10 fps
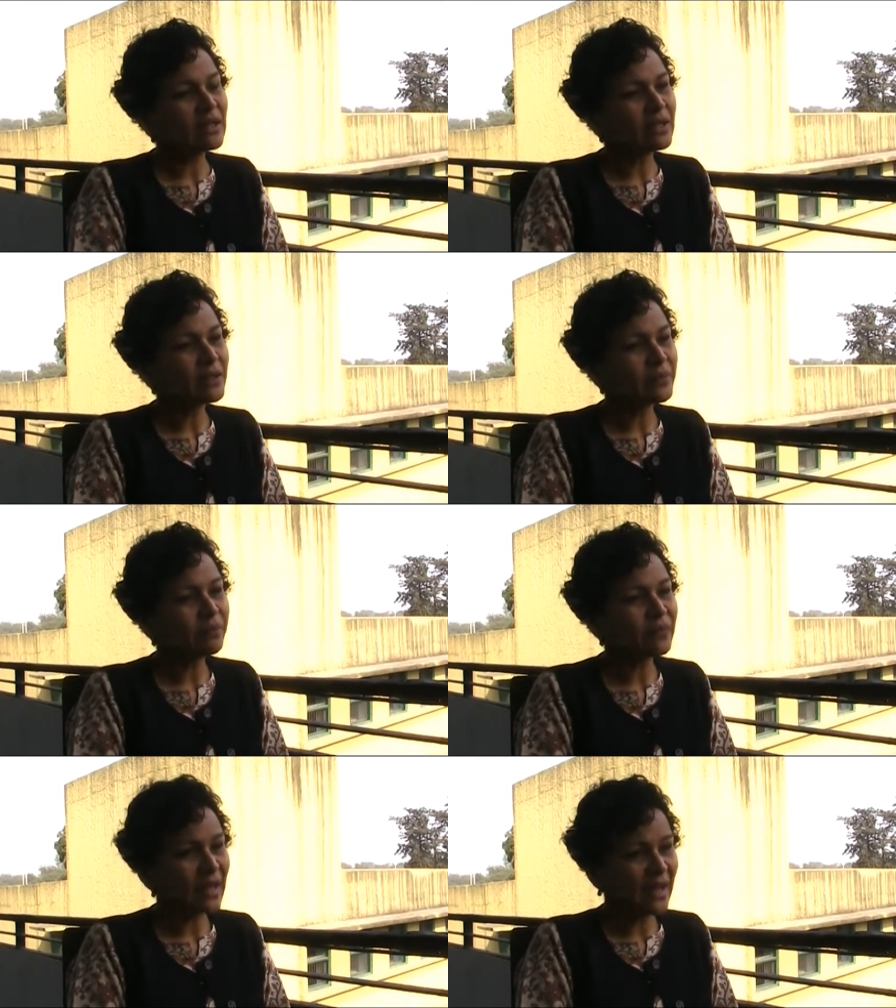
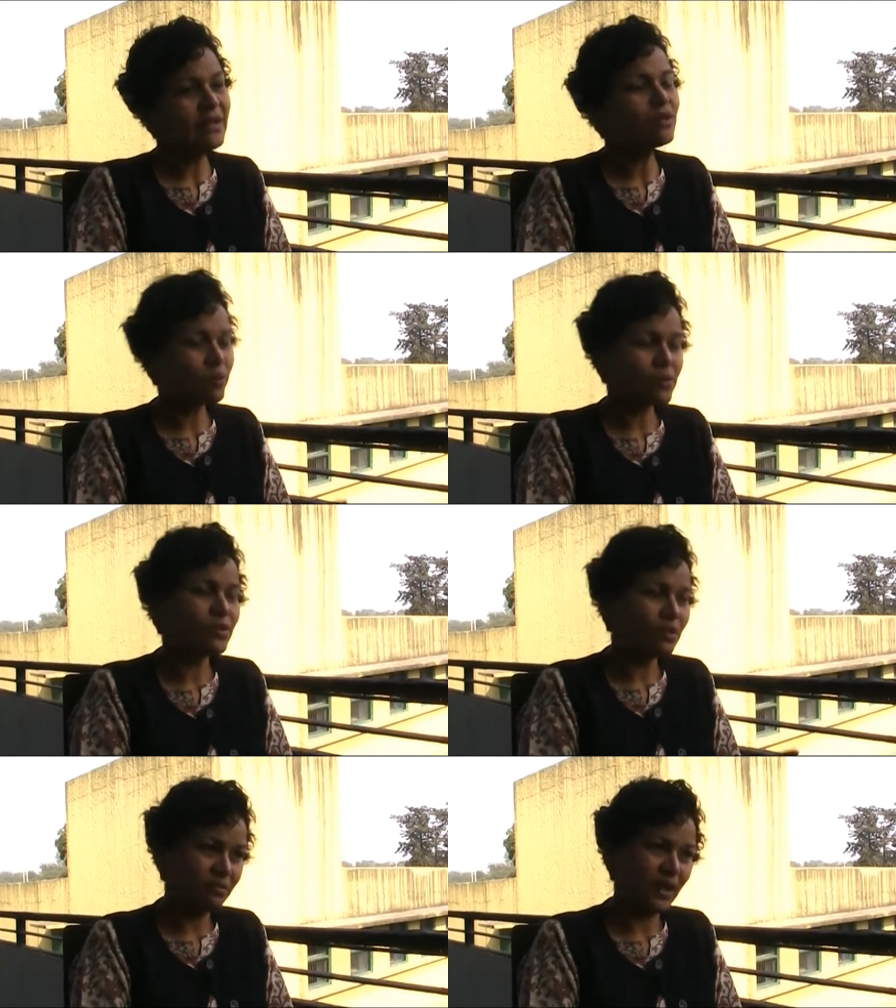um, and
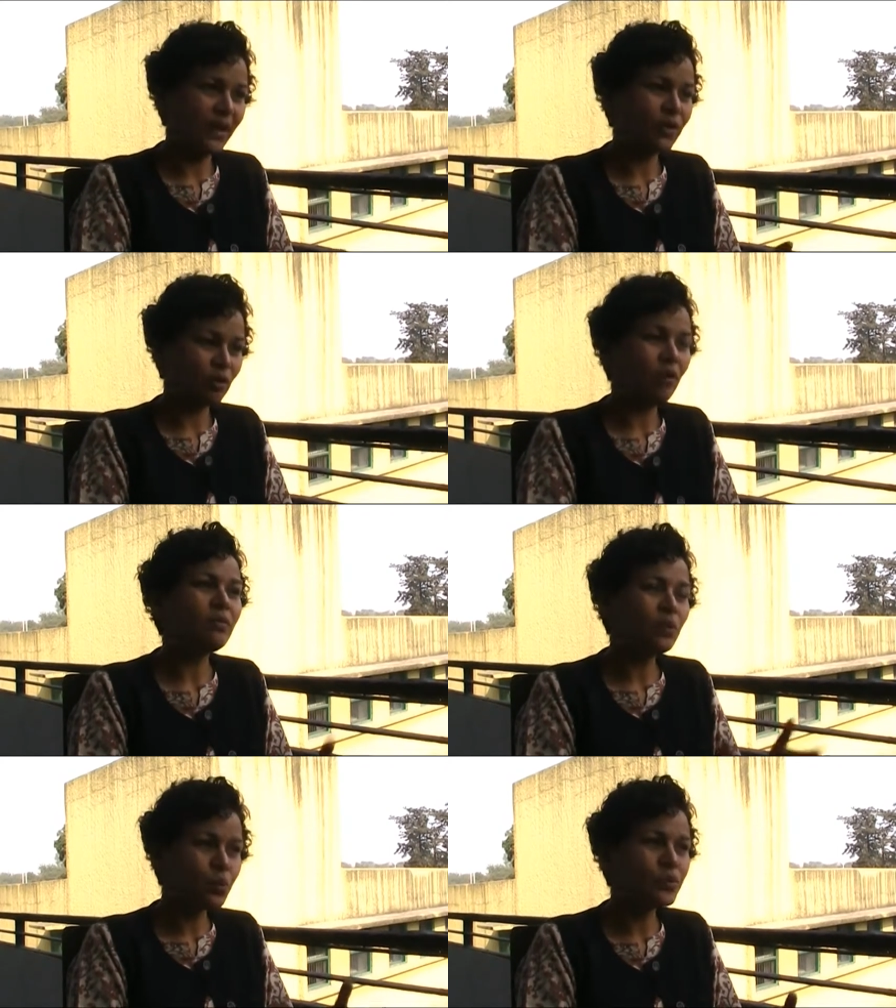also the fact
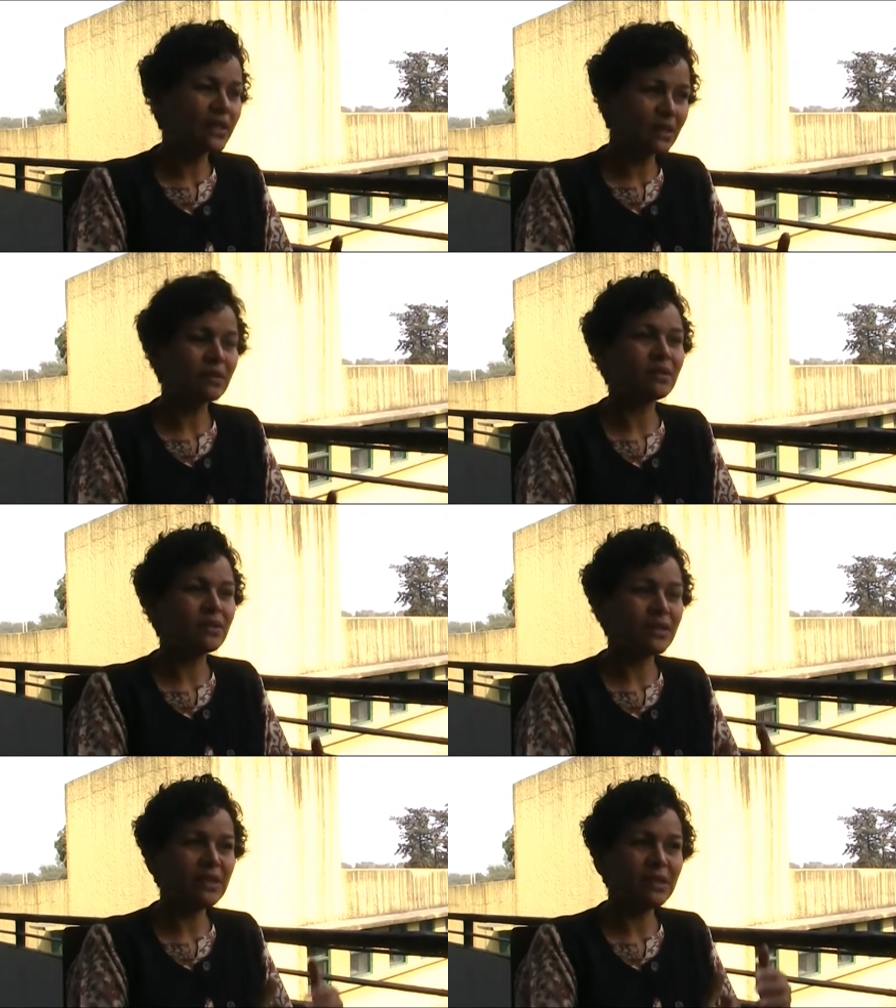of losing
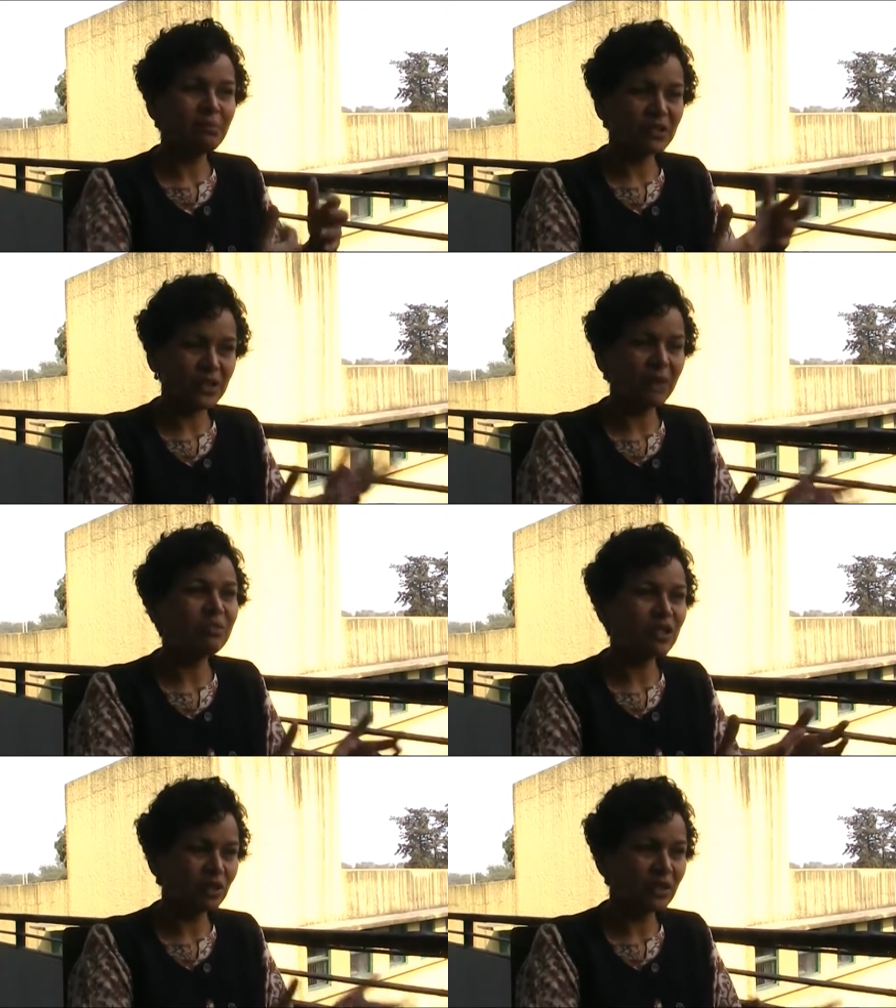the that
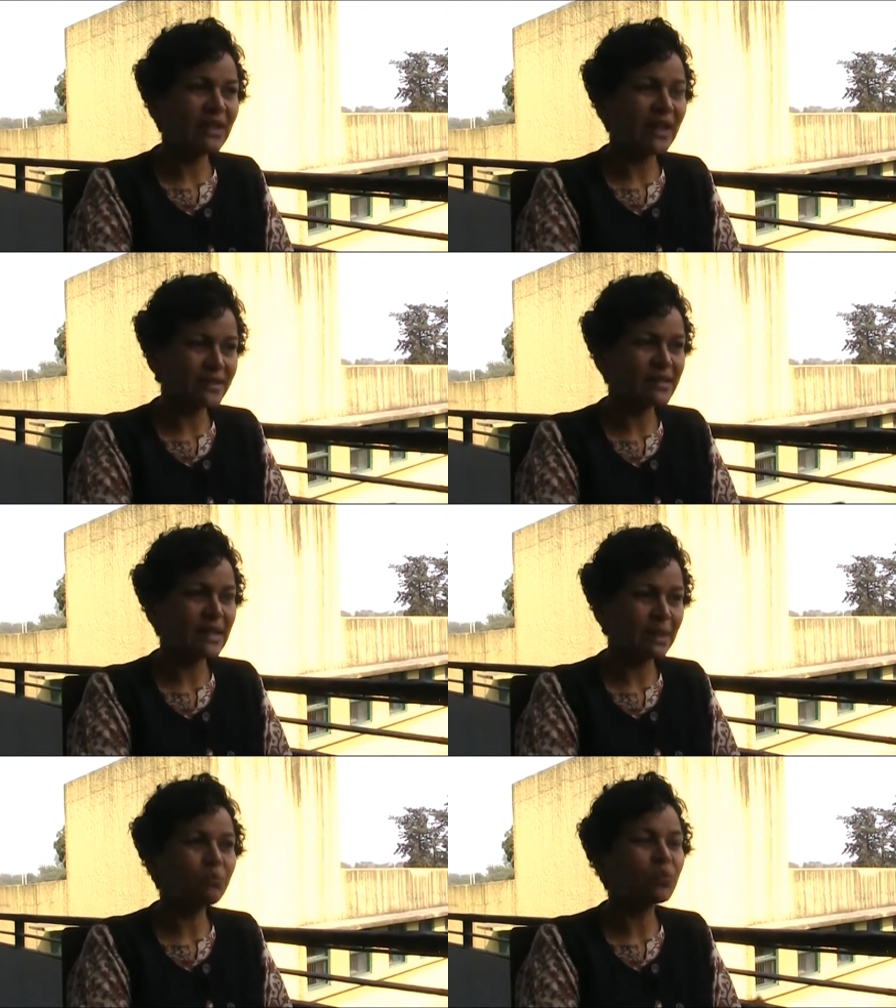particular
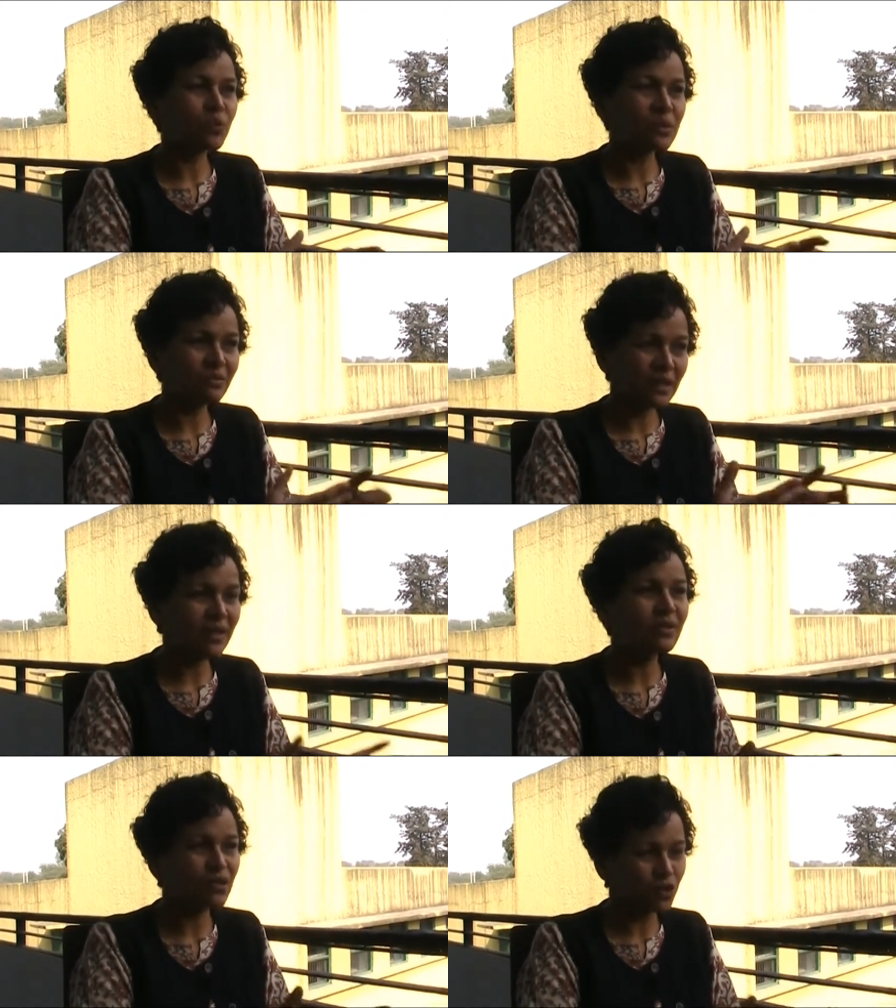landscape, which was a
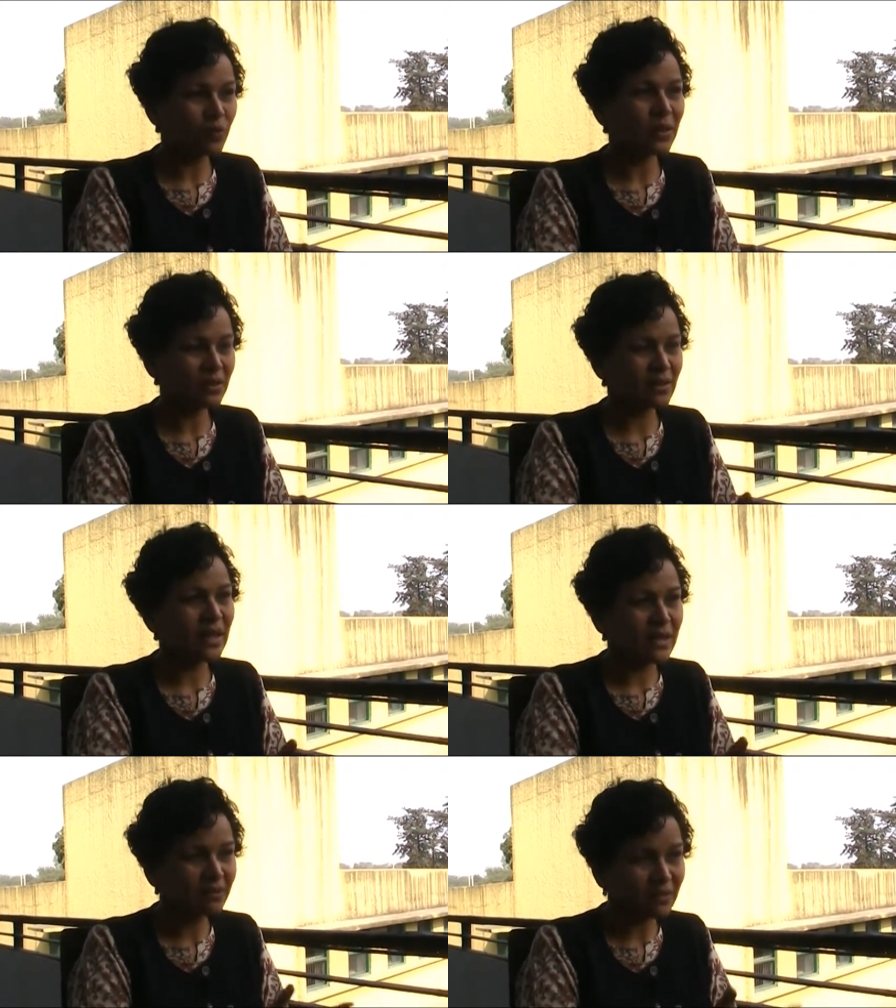very rich one
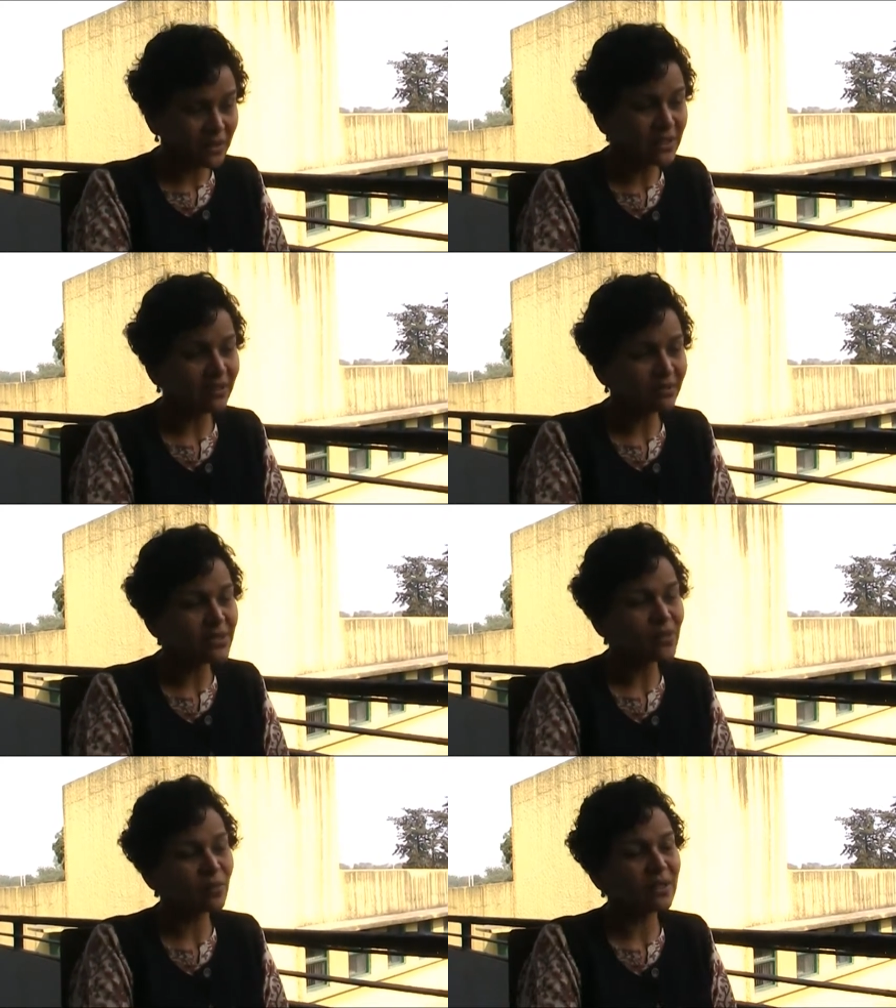and a very
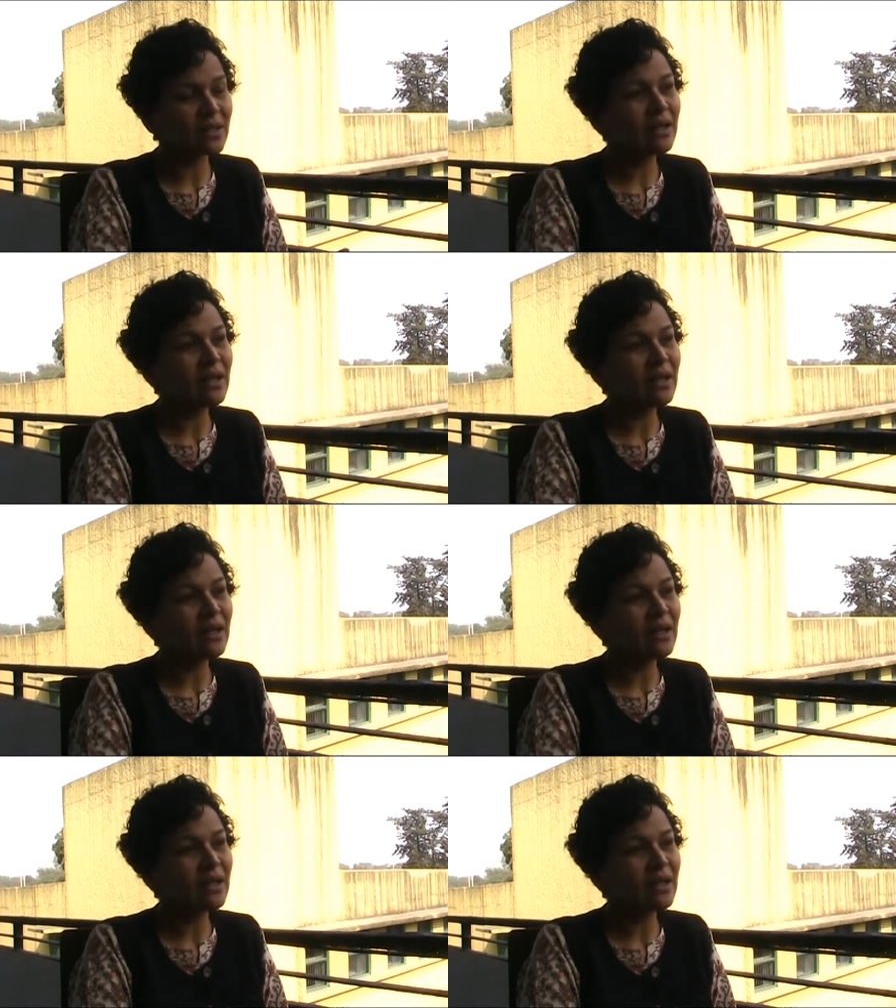diverse one,